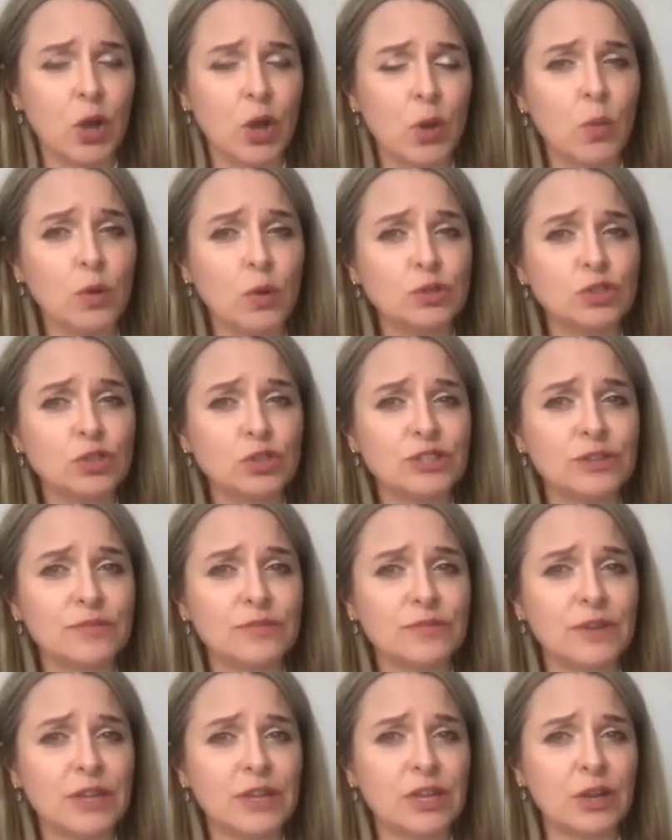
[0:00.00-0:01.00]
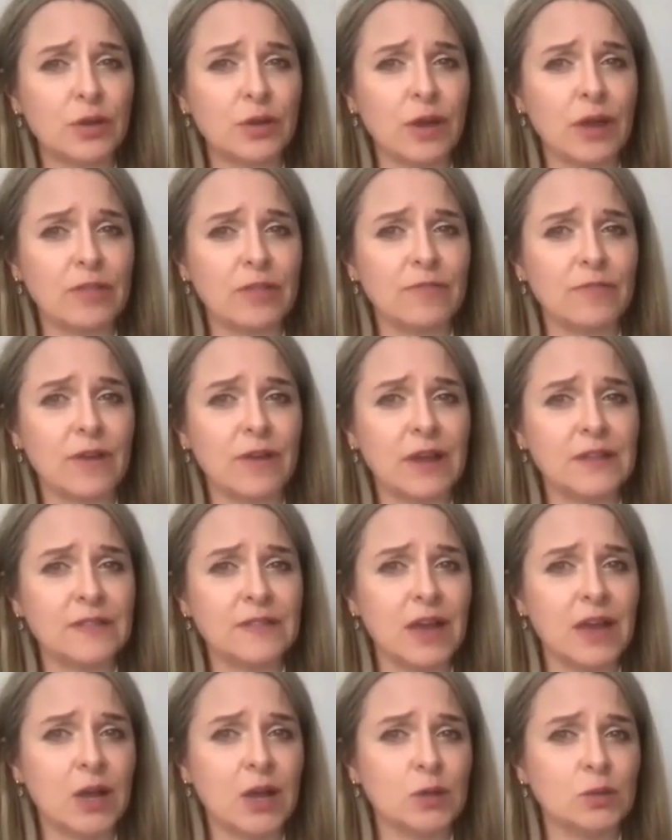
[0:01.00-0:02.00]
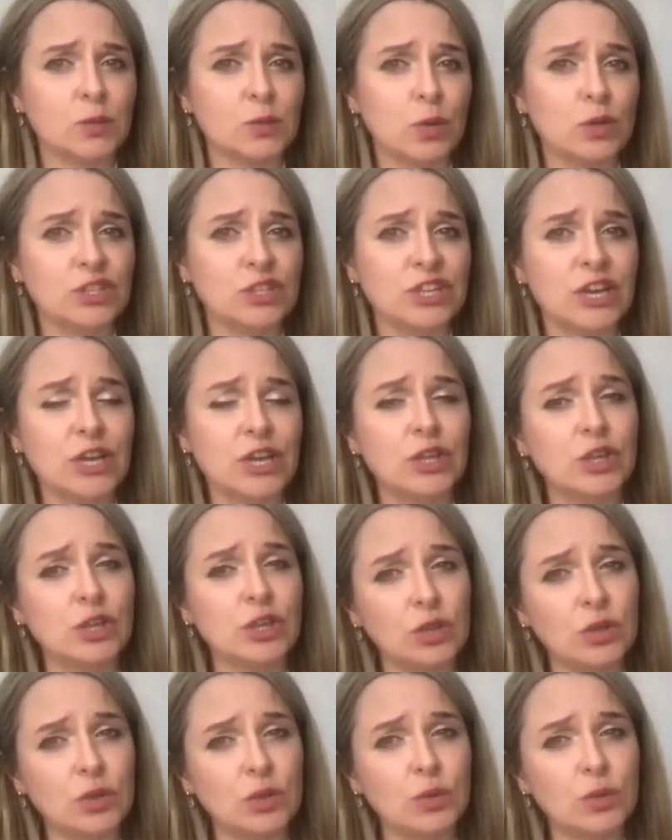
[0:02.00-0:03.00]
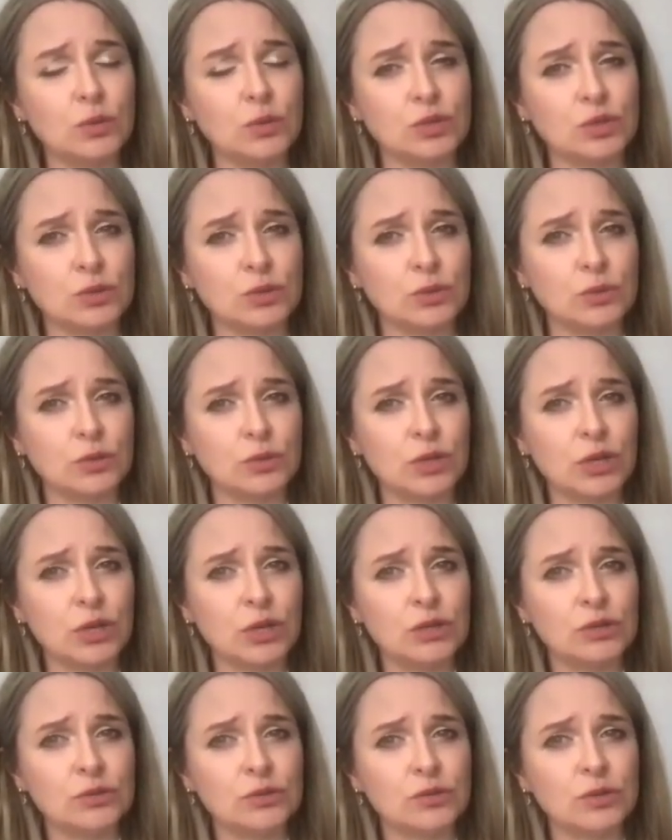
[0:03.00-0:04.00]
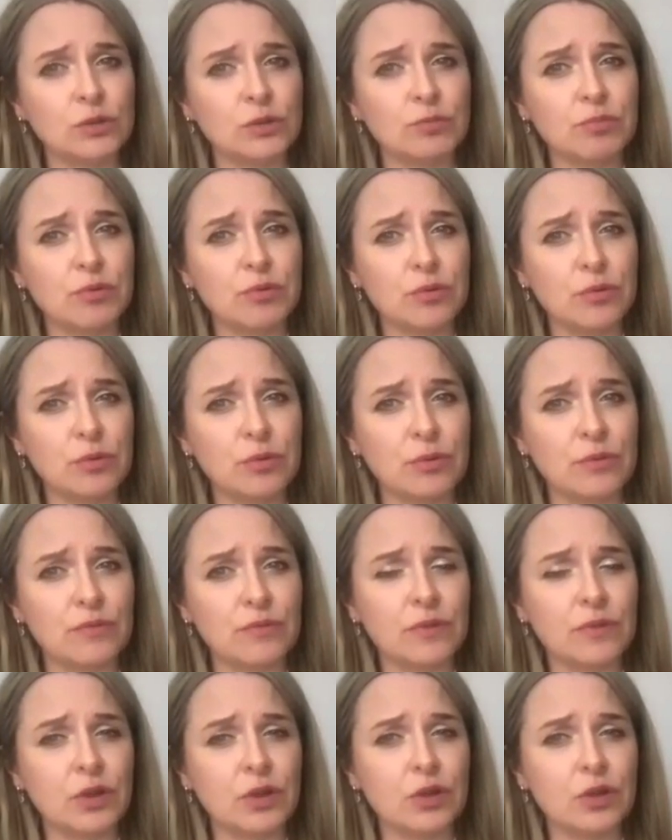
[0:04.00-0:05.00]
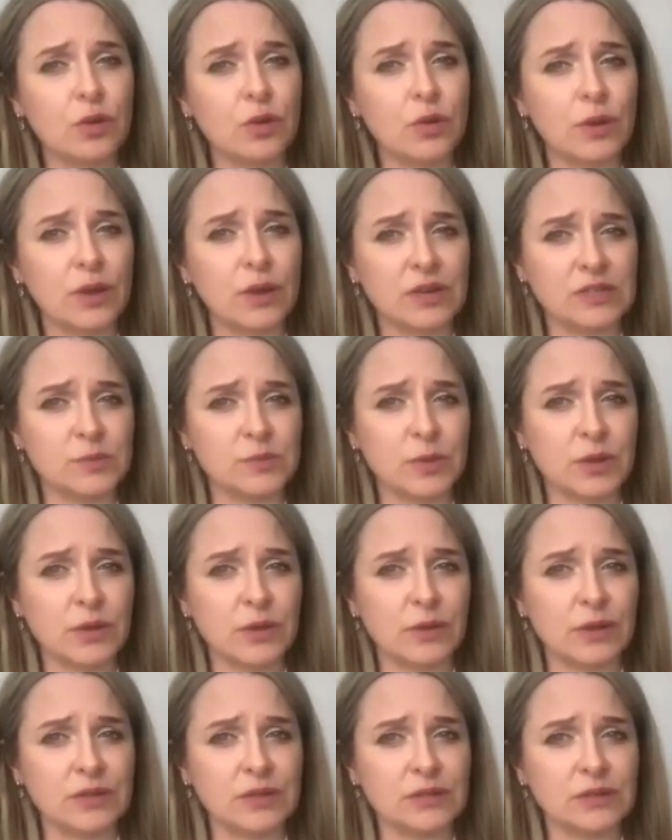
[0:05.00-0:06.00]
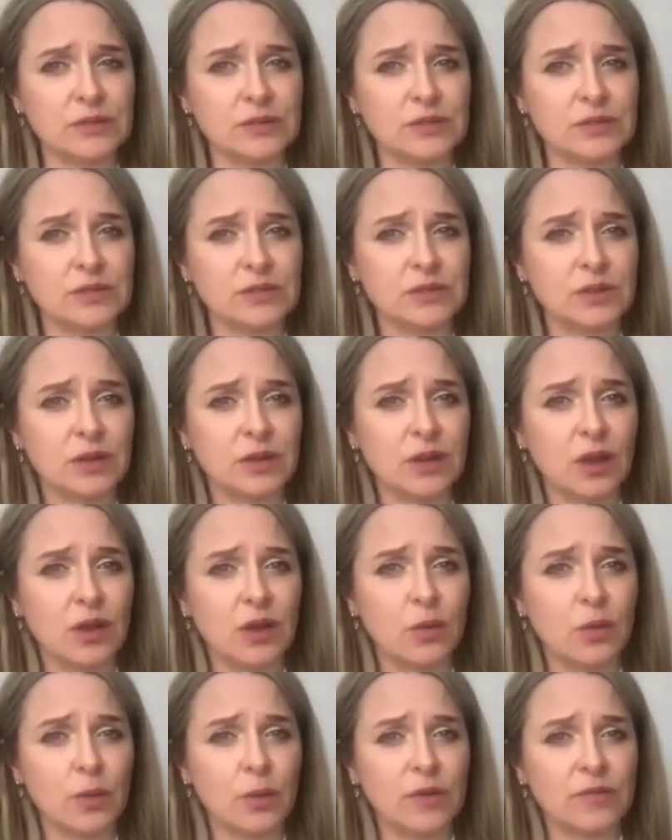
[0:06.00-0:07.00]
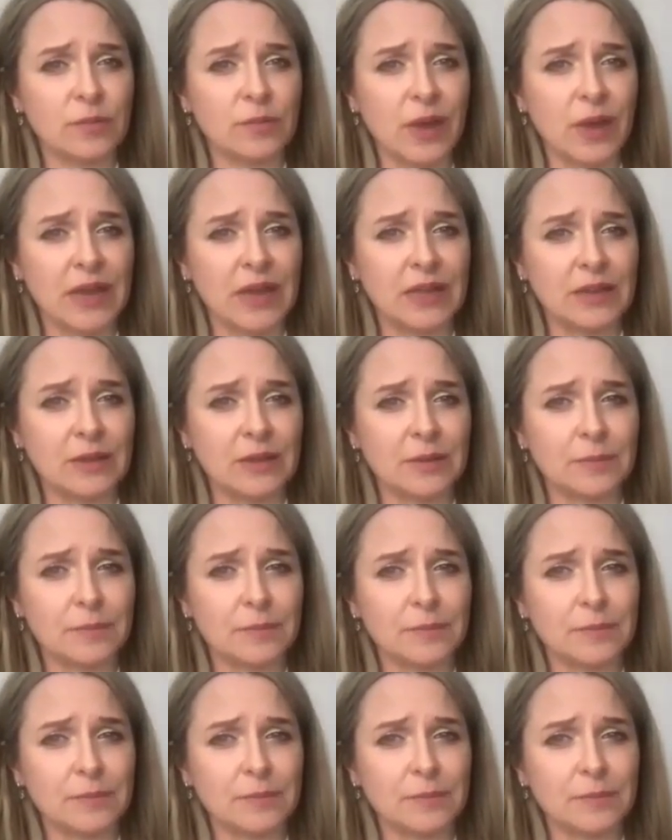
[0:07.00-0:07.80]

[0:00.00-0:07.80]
Watch the video and find out what can you do to improve your experience with pain.